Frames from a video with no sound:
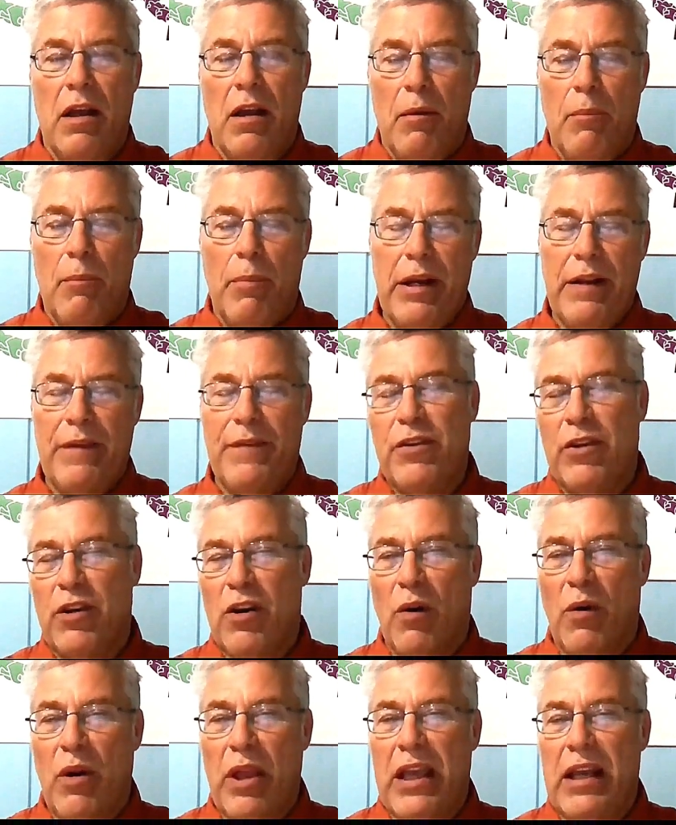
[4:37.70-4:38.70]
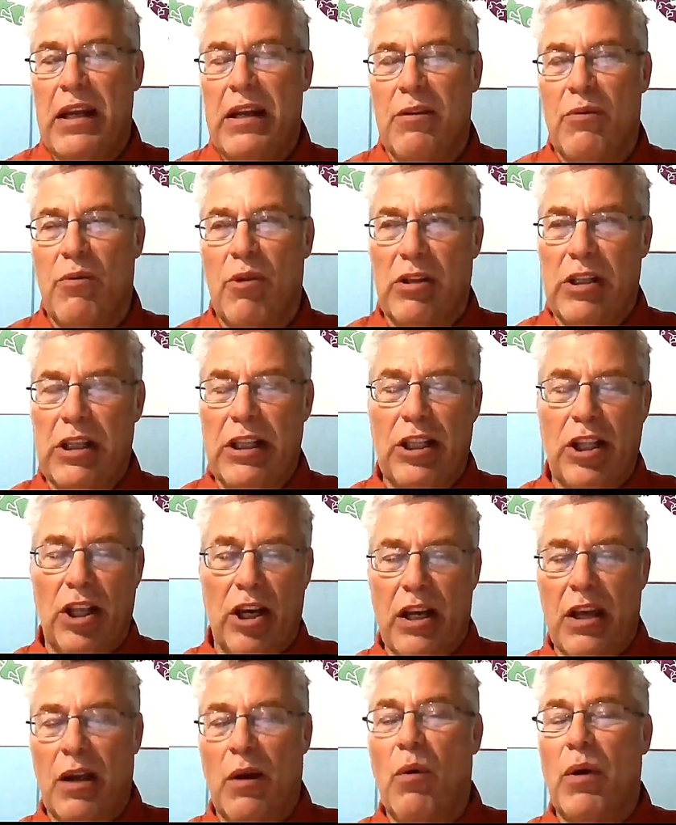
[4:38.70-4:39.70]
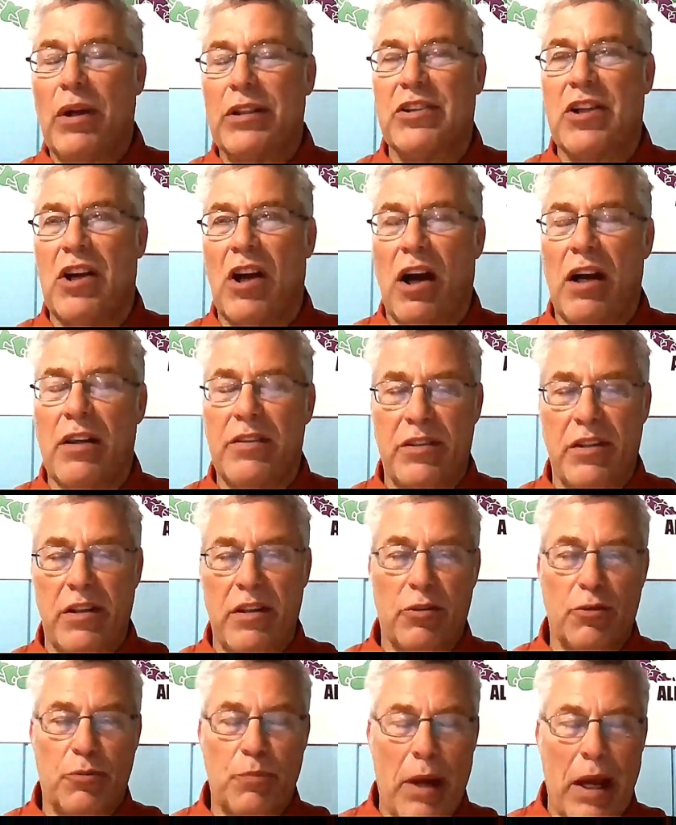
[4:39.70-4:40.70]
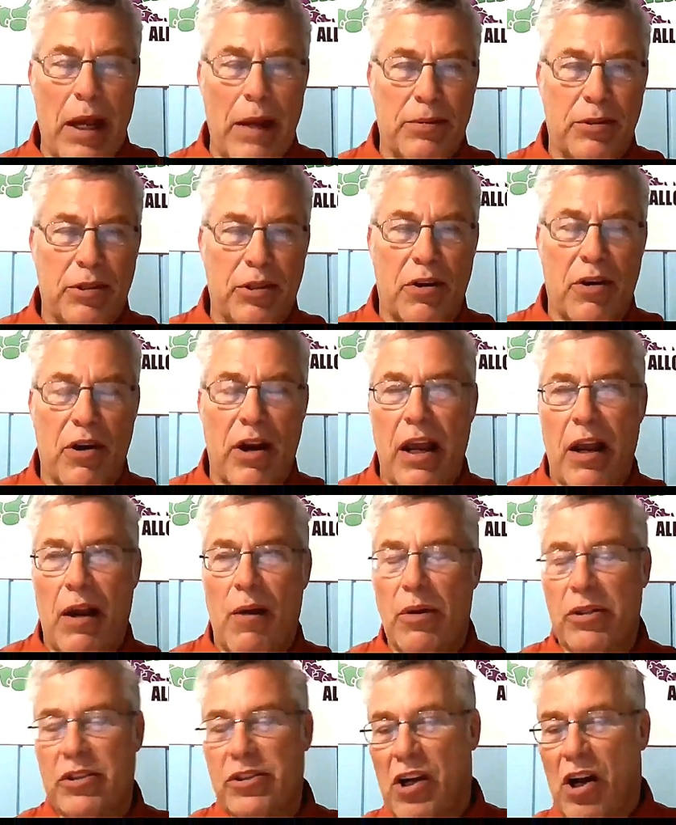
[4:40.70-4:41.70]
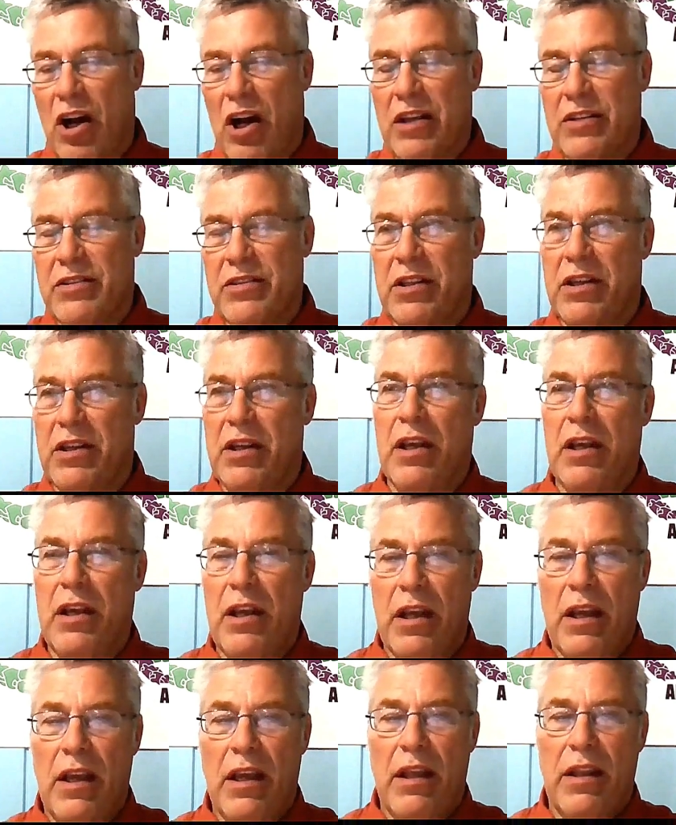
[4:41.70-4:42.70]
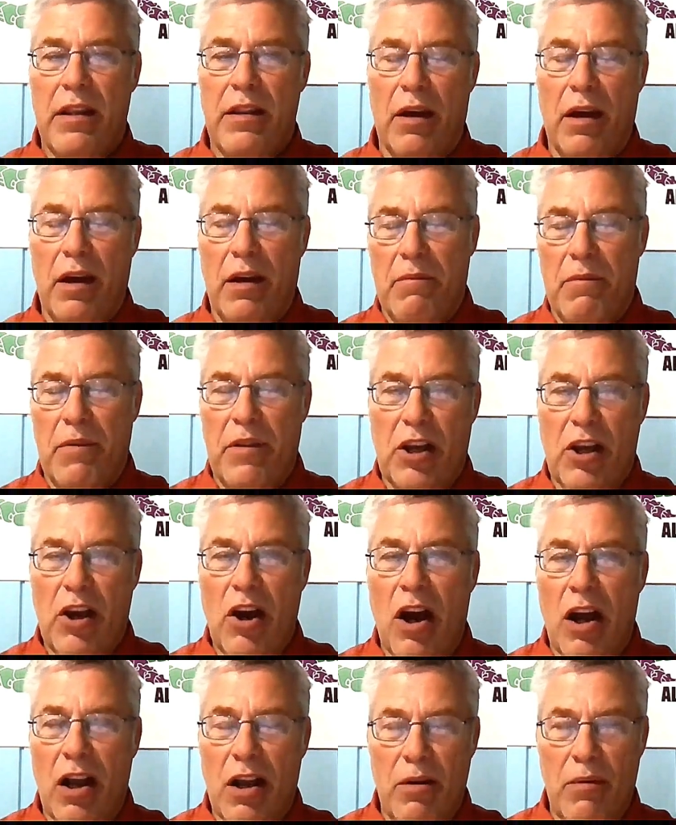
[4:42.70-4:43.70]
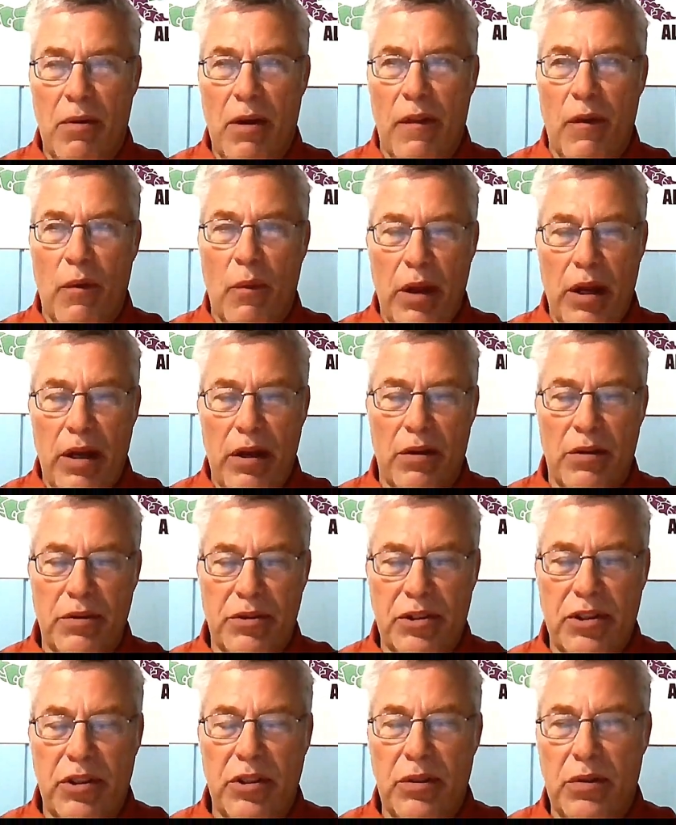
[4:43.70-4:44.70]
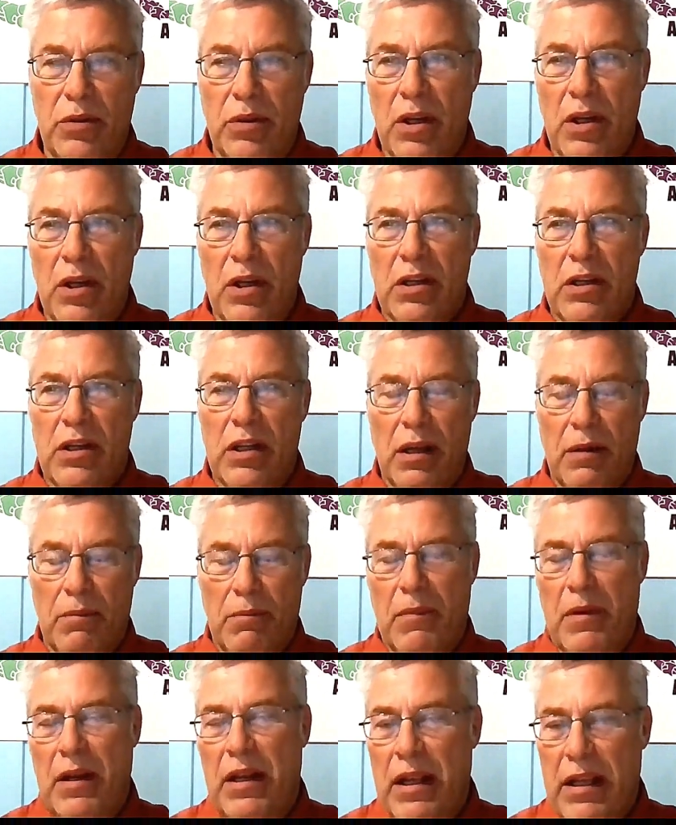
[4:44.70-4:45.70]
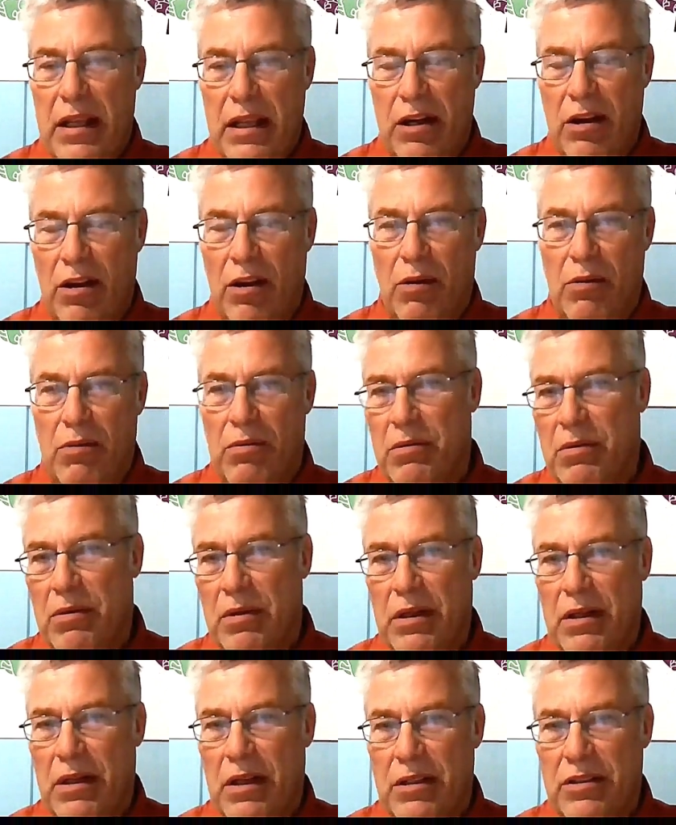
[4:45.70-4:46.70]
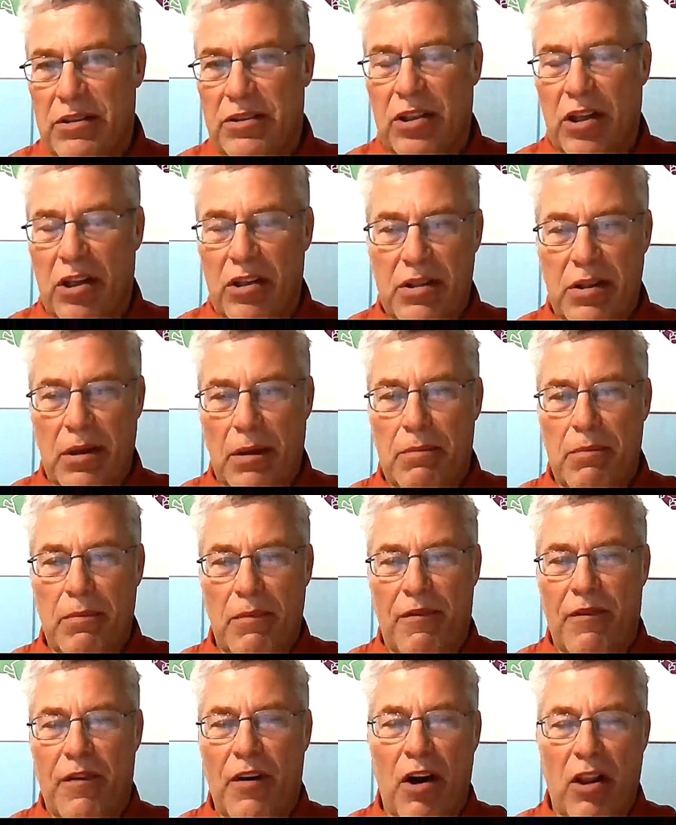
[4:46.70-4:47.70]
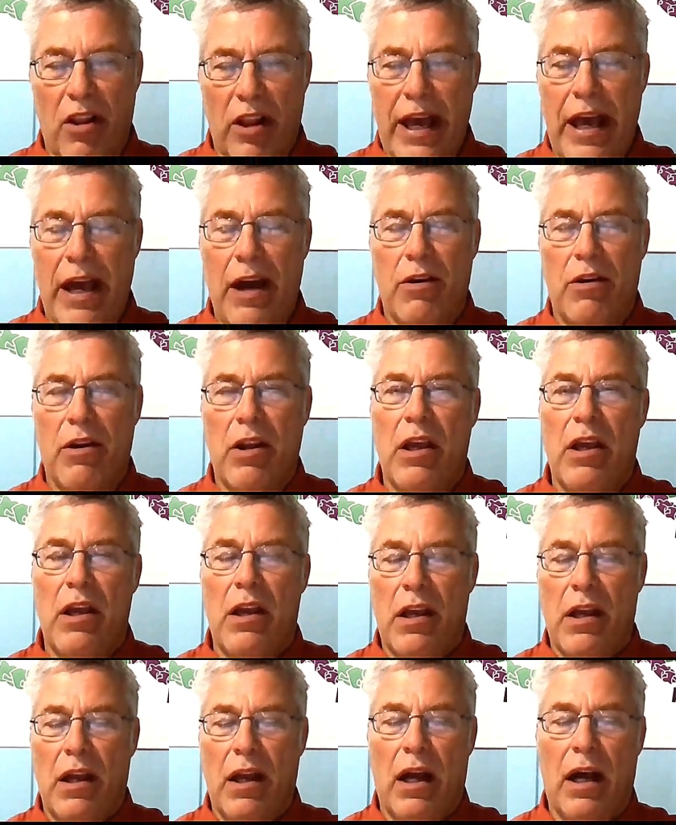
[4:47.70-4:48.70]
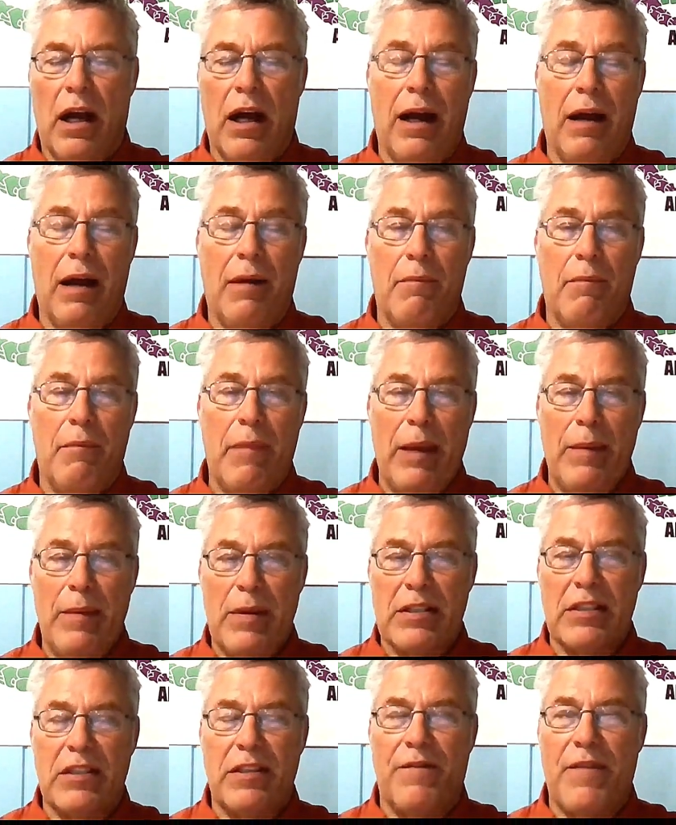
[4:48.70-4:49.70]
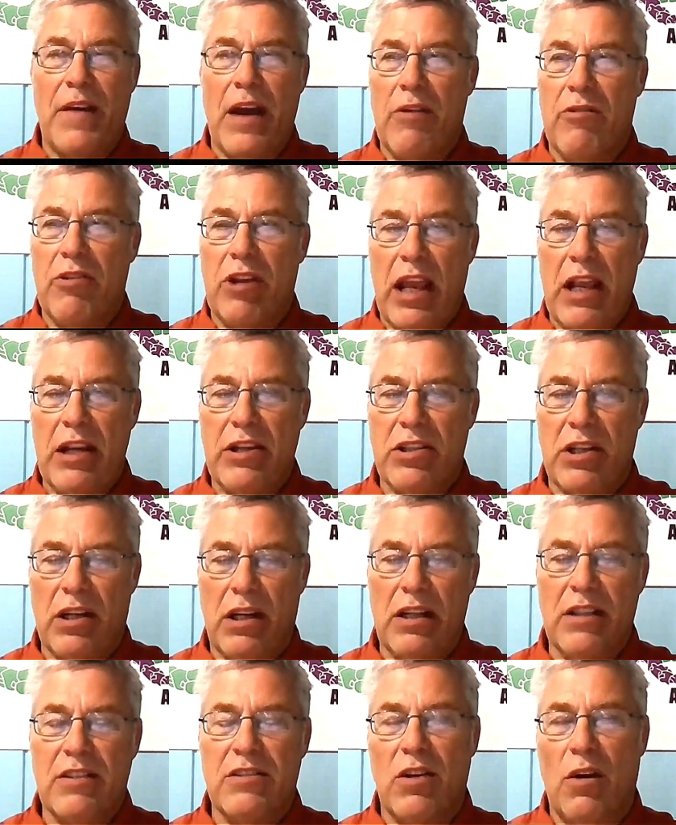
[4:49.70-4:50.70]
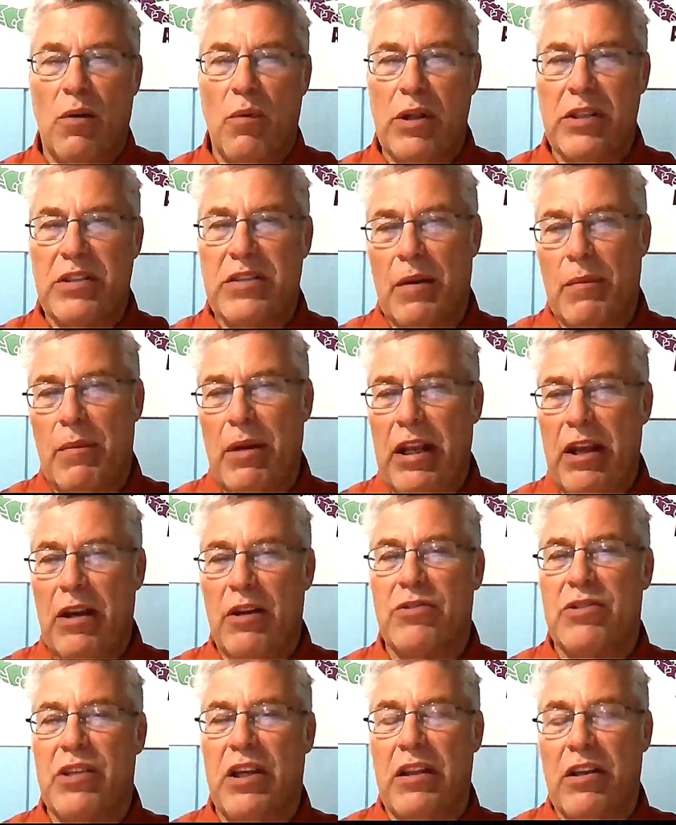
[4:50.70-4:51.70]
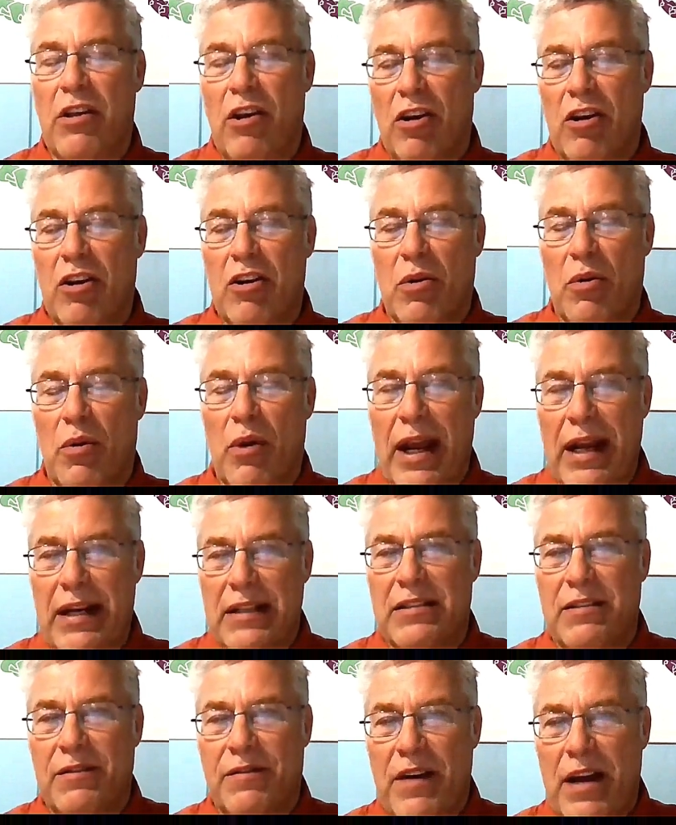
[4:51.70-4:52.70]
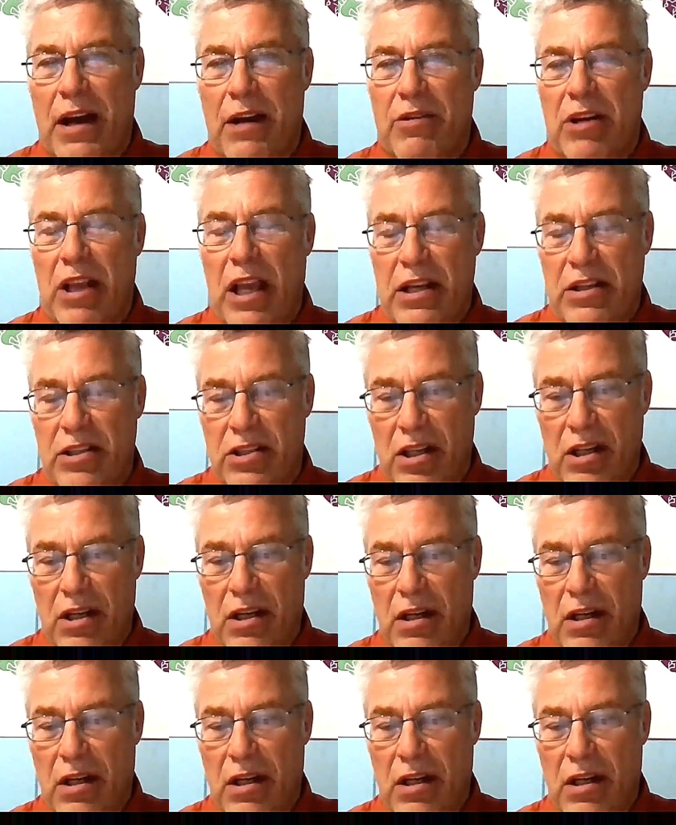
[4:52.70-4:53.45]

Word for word: but if you go in and really look at what's causing those pipes to crack, what's causing the the caulk around the windows to to you know start to fall out, uh, maybe it's the foundation. And so when somebody goes in there and corrects the foundation,